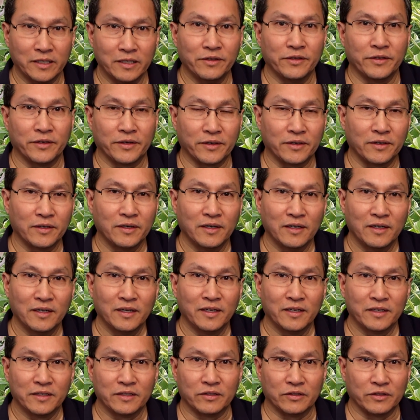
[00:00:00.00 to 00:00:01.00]
in there,
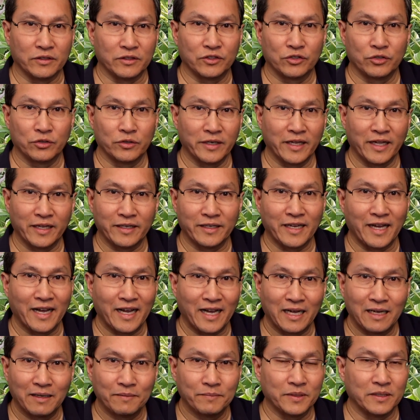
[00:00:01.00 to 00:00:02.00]
you know you turn that
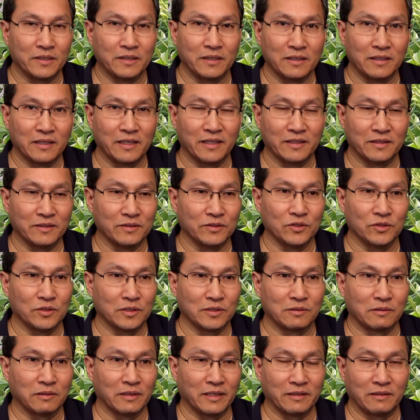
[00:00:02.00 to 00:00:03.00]
knob and then you
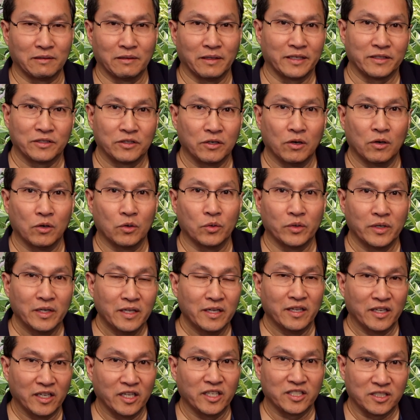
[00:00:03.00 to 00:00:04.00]
just let let go.
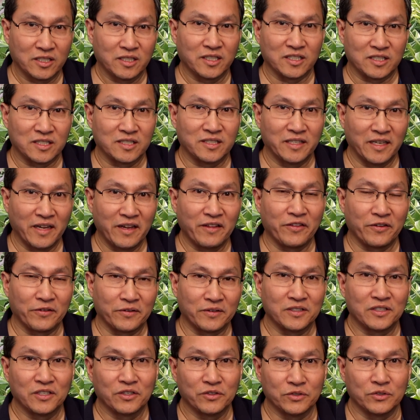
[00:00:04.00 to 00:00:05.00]
It's gonna stay there
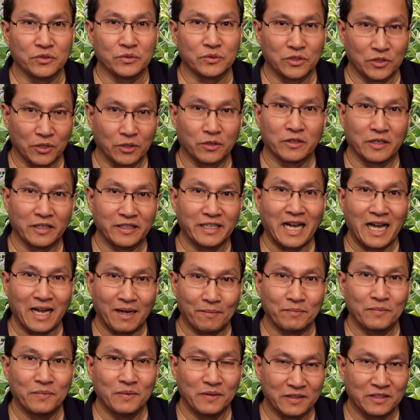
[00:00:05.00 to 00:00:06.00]
until you turn the
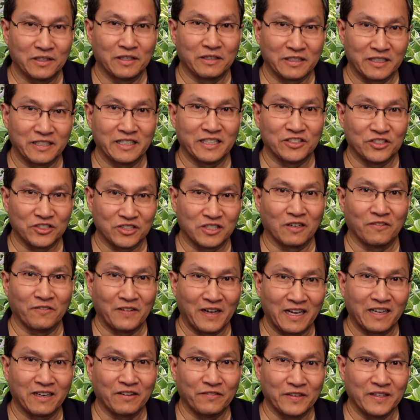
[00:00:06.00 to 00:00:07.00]
knob to get yourself
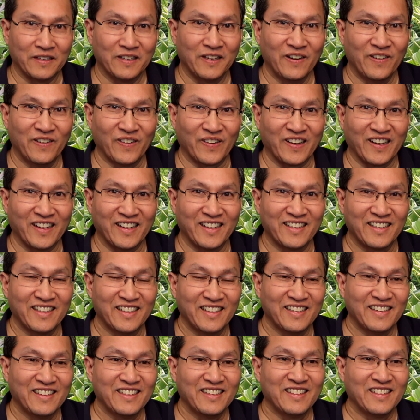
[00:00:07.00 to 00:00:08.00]
out of it. Okay,
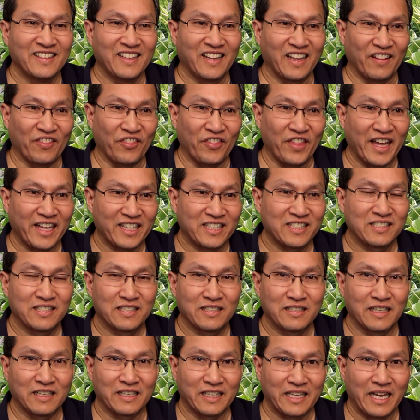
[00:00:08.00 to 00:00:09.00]
and that's
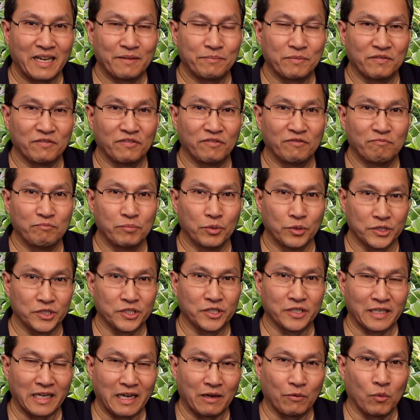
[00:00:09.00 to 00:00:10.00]
the type of
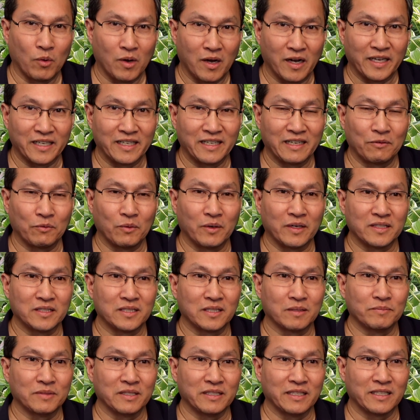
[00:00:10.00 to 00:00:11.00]
pushing I want. I want
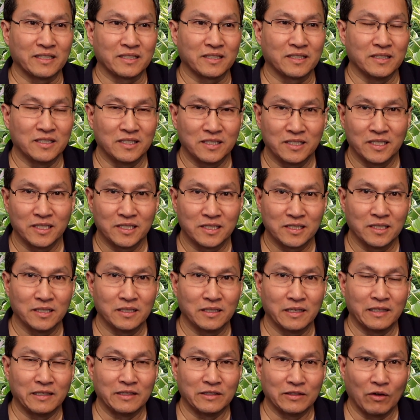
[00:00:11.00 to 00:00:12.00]
something that's
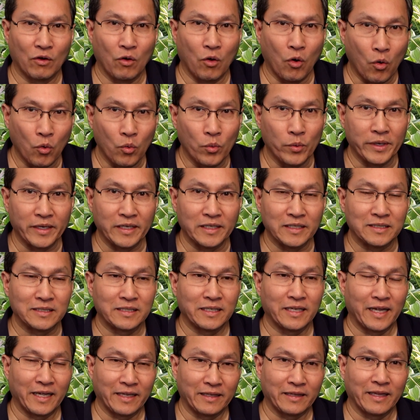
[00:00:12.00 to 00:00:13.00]
consistent and always
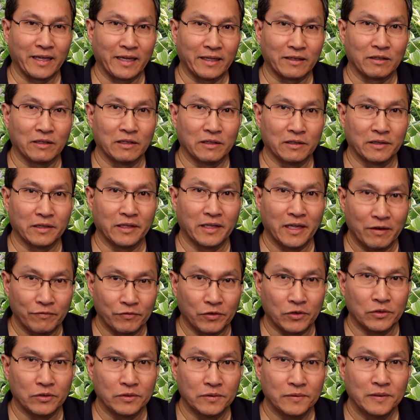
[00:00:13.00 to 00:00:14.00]
at that
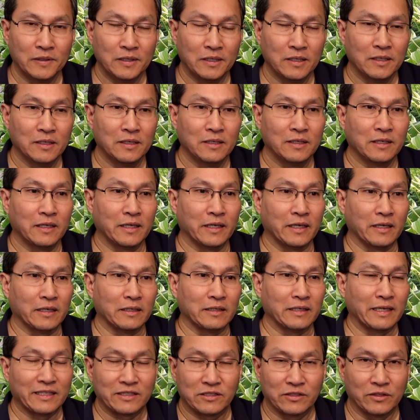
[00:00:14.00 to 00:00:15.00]
level.
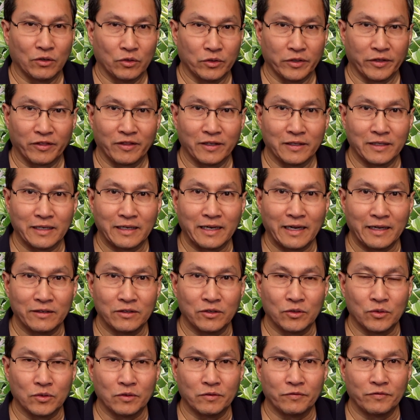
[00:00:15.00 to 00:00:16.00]
And that's the only thing that I
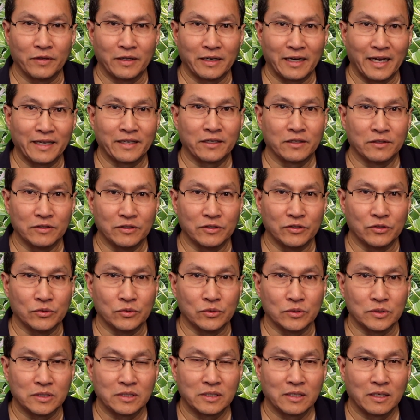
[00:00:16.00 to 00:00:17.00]
know of that I can
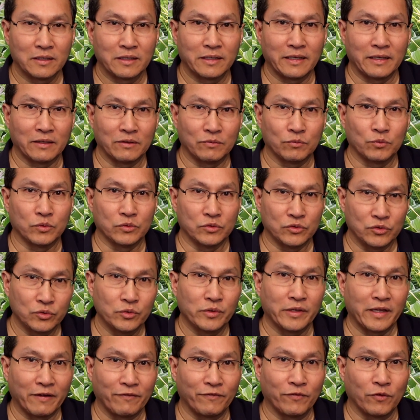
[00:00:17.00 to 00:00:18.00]
use that will
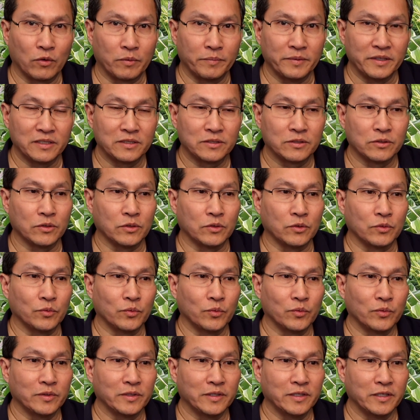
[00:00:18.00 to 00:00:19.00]
do that for me.
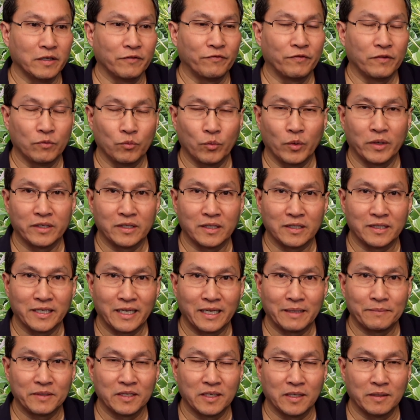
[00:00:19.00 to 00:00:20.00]
So if and when the
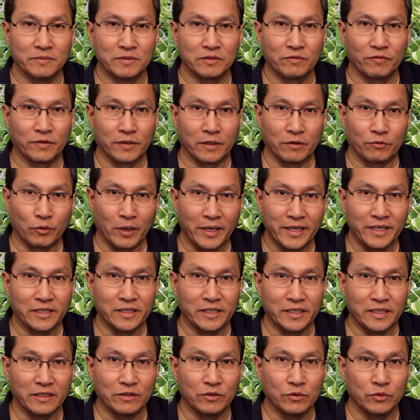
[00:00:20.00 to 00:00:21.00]
time comes for the right
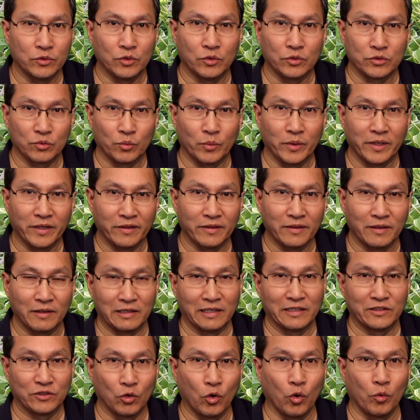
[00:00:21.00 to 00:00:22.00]
knee, who knows when, and
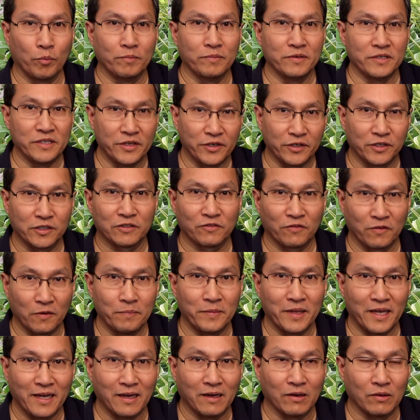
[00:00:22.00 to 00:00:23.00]
let's hope years from
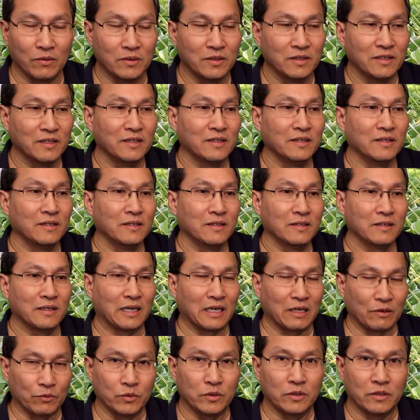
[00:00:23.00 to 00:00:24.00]
now,
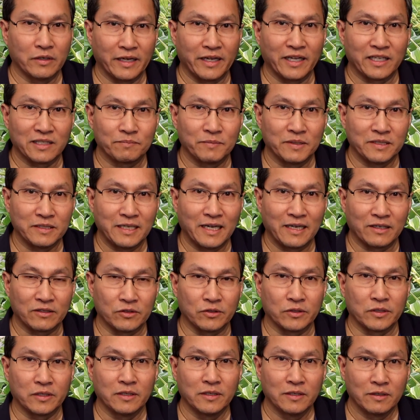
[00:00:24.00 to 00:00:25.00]
I will ask my
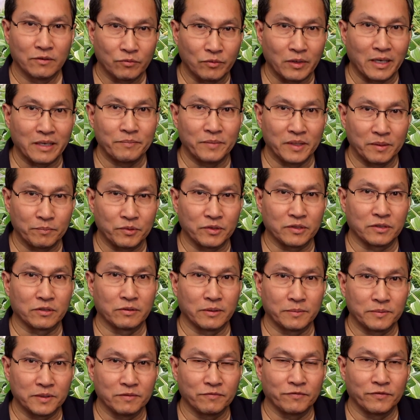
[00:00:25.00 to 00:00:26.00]
doctor write me a
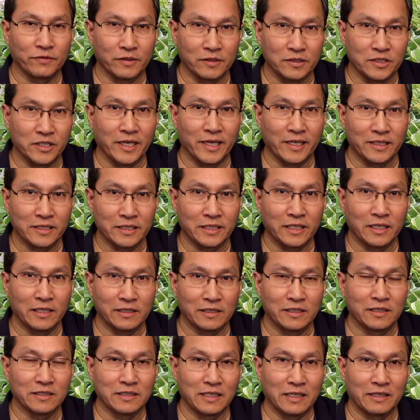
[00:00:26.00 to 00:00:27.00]
prescription for the JAS again
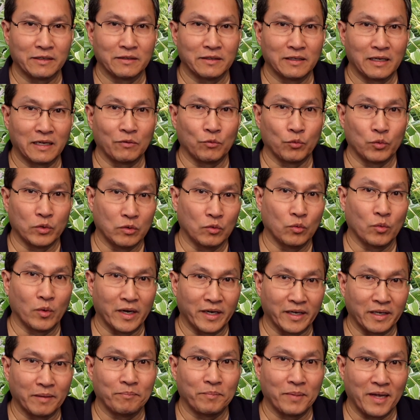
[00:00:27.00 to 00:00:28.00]
because I, I will
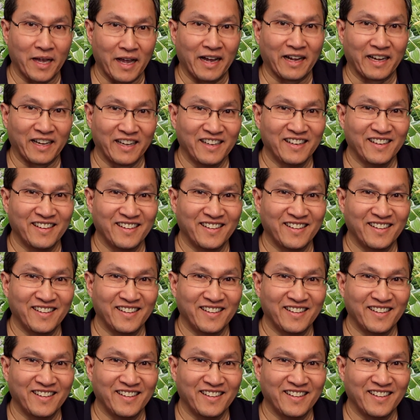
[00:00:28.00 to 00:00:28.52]
want it back.